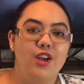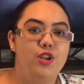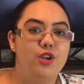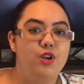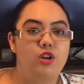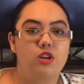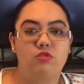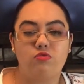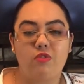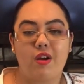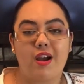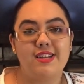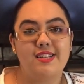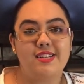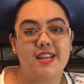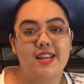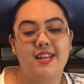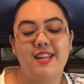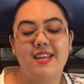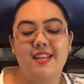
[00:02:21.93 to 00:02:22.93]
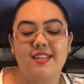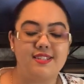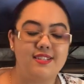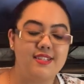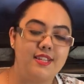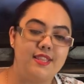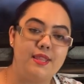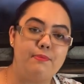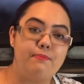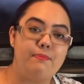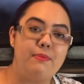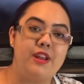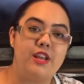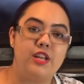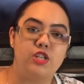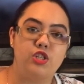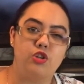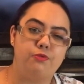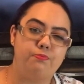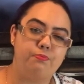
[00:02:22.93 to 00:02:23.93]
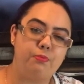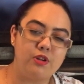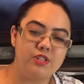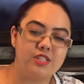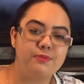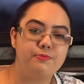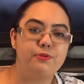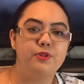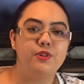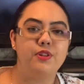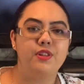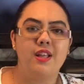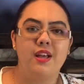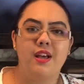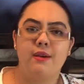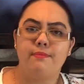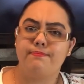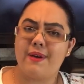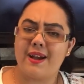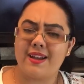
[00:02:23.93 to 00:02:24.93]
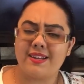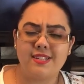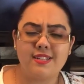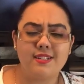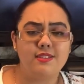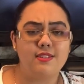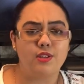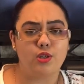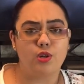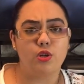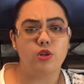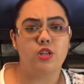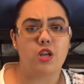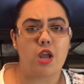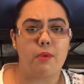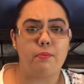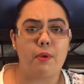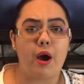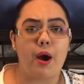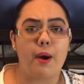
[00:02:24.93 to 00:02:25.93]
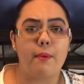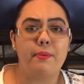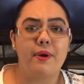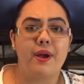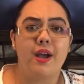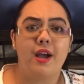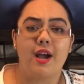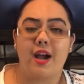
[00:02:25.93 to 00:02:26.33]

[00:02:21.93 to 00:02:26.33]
You could write a list in the minute of possible patterns that could come up,